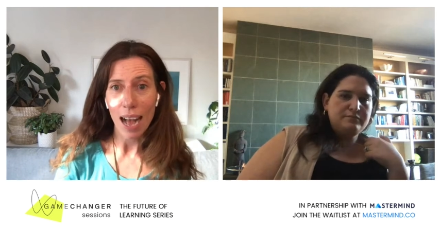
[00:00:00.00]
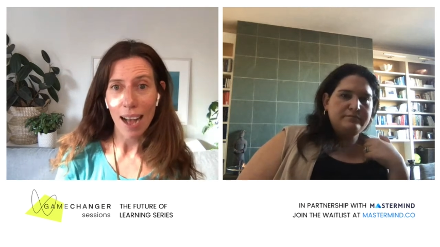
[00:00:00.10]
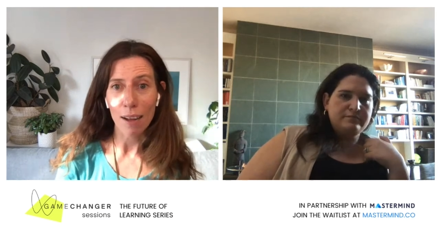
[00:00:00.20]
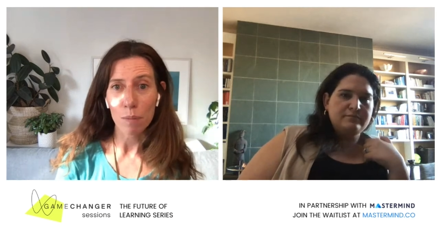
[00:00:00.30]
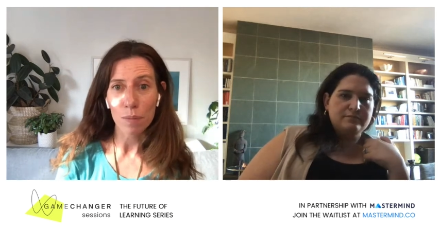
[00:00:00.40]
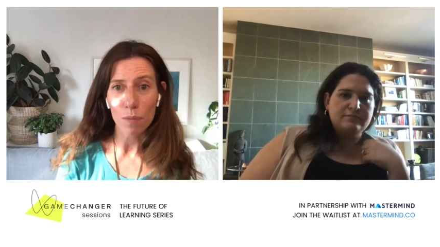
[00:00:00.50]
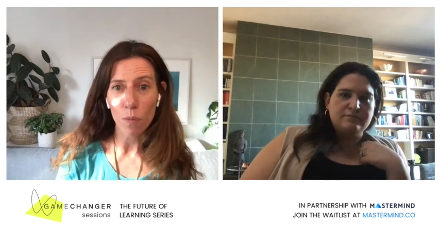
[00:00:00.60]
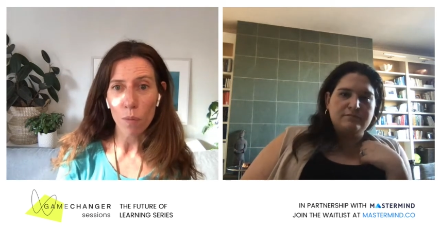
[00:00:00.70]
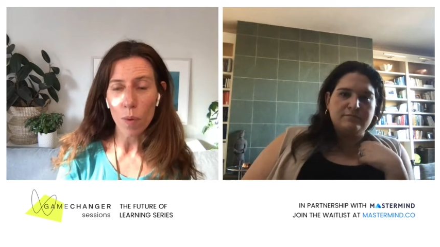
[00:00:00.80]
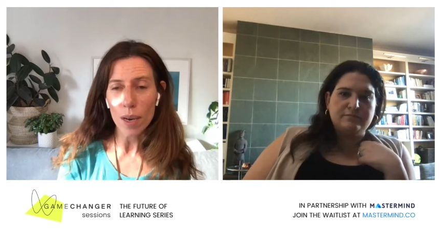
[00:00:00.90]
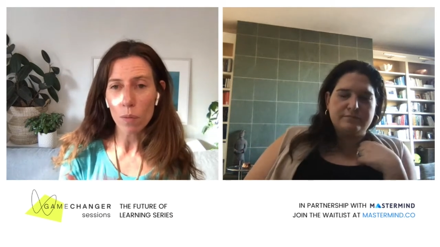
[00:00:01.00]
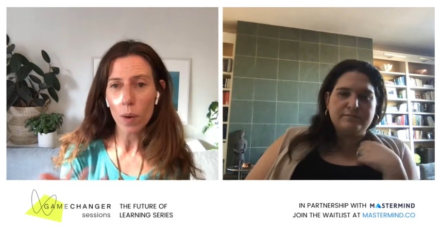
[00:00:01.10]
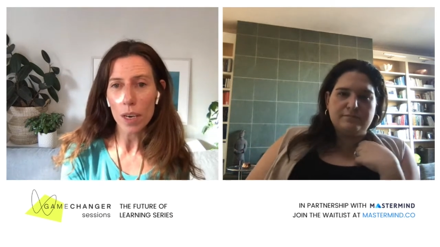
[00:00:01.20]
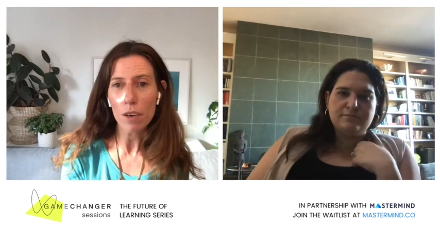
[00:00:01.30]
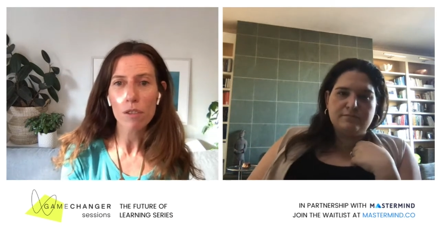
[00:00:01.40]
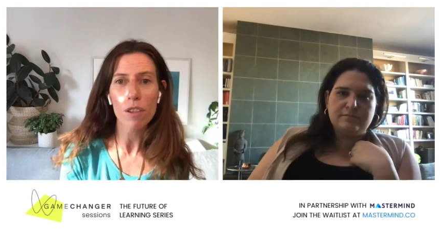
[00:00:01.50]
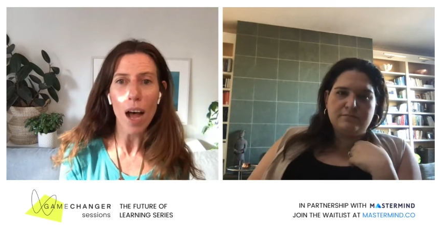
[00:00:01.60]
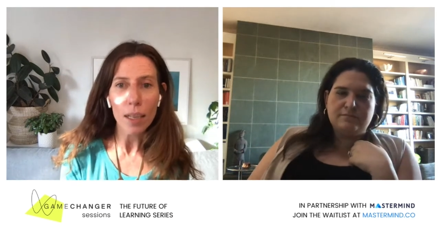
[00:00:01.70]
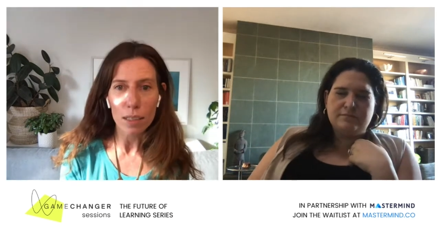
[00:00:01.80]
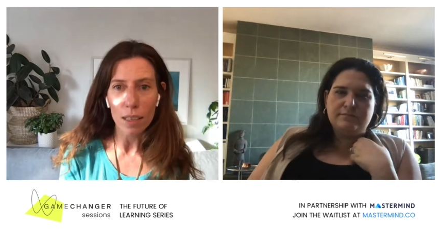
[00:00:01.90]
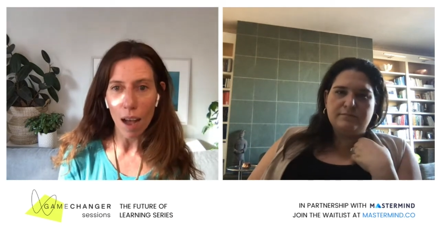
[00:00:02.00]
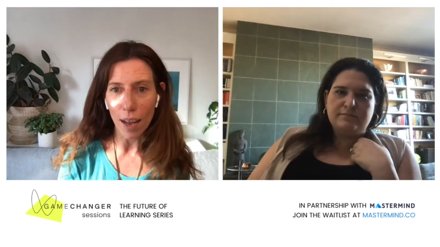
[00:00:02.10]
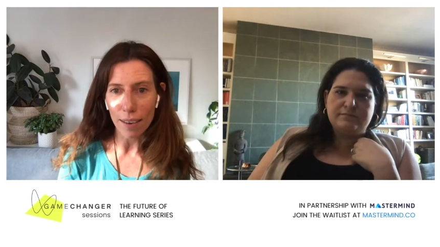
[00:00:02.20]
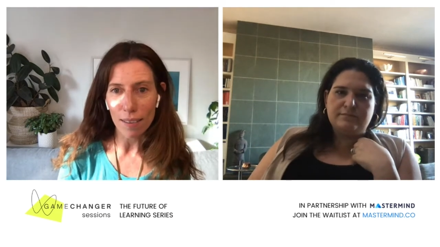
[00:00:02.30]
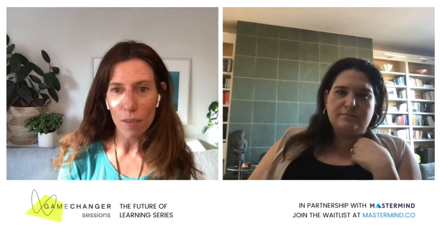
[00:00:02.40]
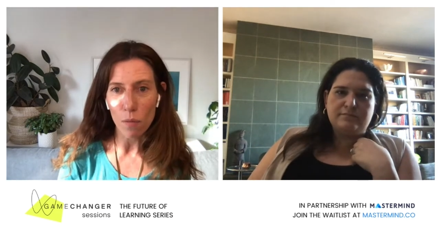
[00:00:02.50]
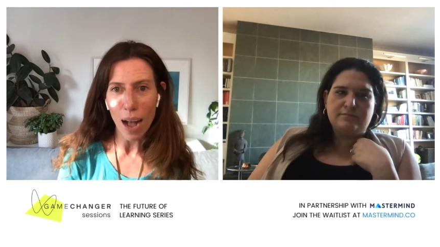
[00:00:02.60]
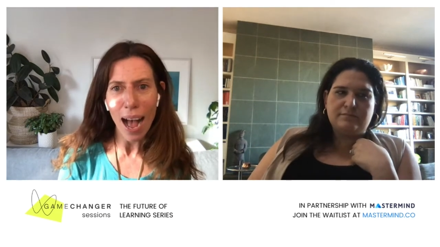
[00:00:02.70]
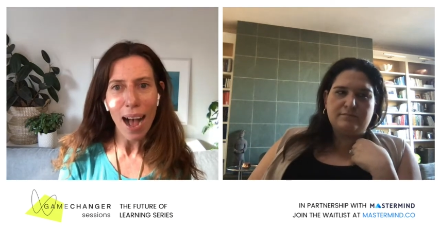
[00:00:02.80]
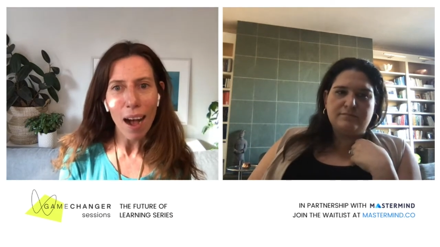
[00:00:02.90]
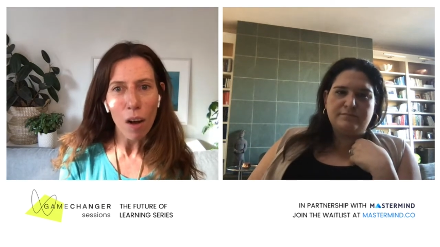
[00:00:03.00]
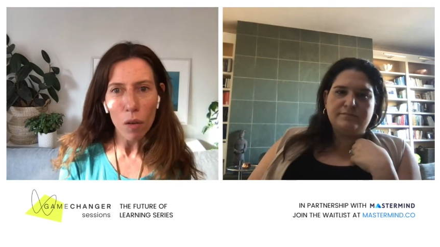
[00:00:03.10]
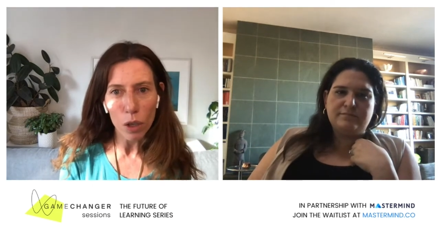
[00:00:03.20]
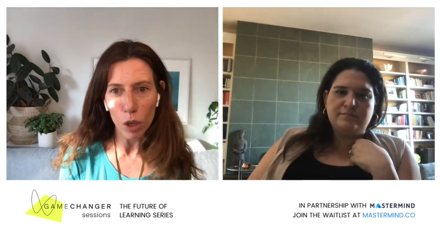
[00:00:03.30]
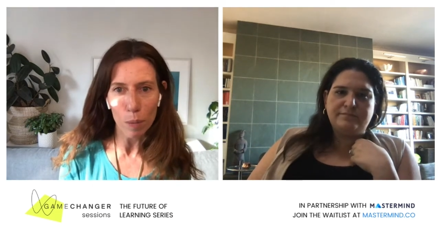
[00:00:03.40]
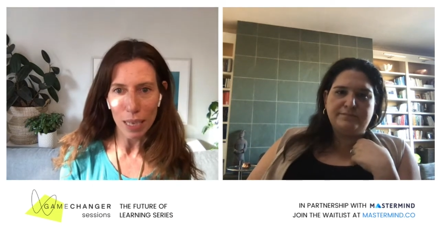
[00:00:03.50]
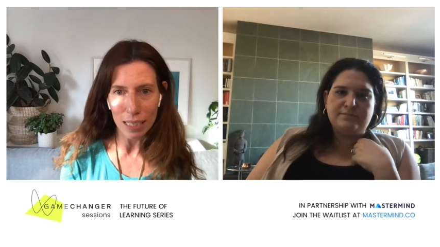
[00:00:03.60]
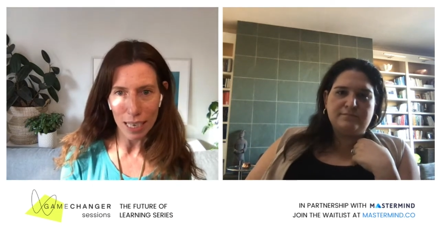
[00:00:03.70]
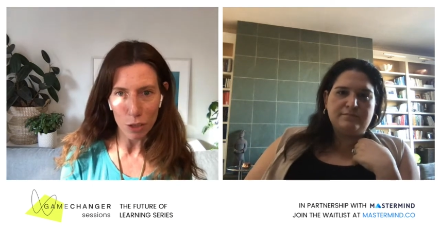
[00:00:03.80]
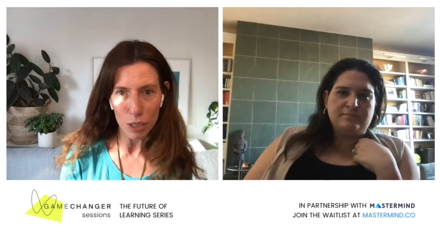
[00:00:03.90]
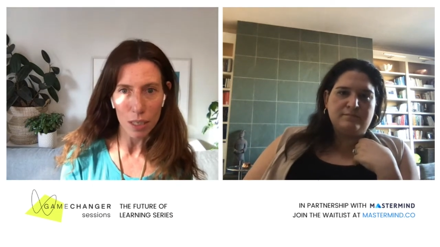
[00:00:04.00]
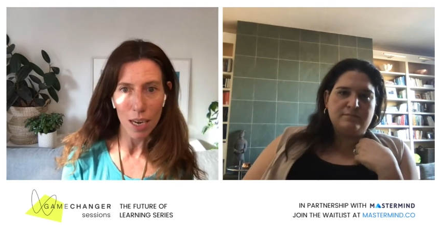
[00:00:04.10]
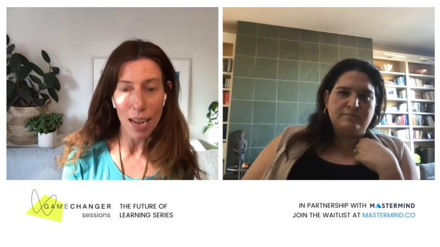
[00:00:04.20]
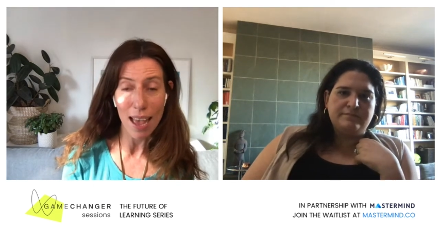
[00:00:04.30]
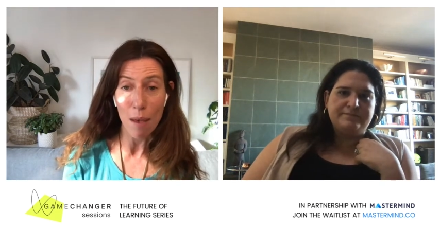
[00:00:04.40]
Speaker 1: Um, what what are your thoughts on how globalization is going to